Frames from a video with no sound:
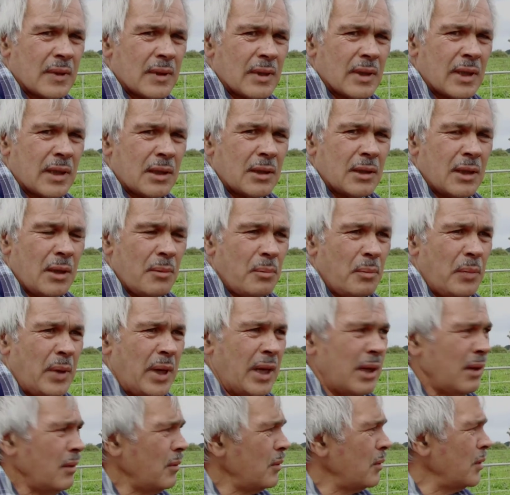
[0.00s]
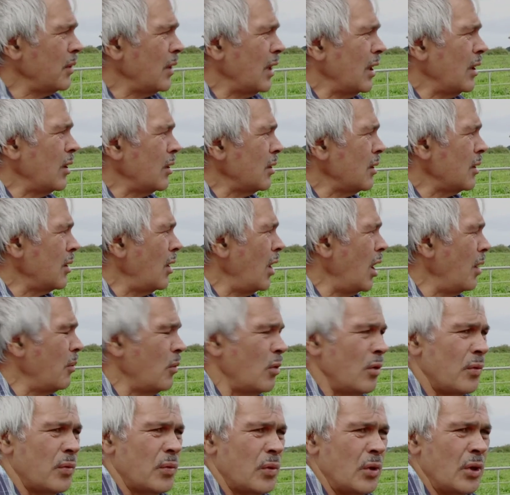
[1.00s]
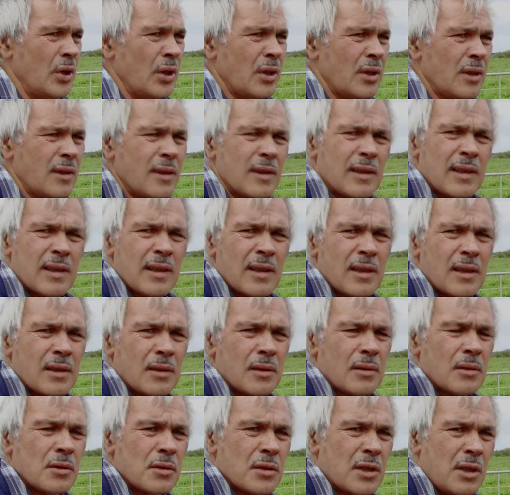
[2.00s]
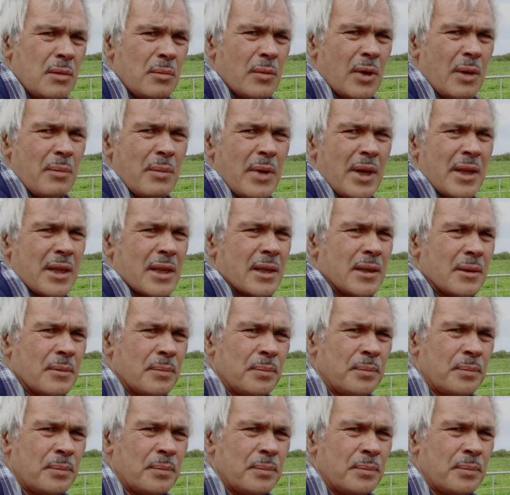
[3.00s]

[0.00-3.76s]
I'd come back when I got time off work to see my mother.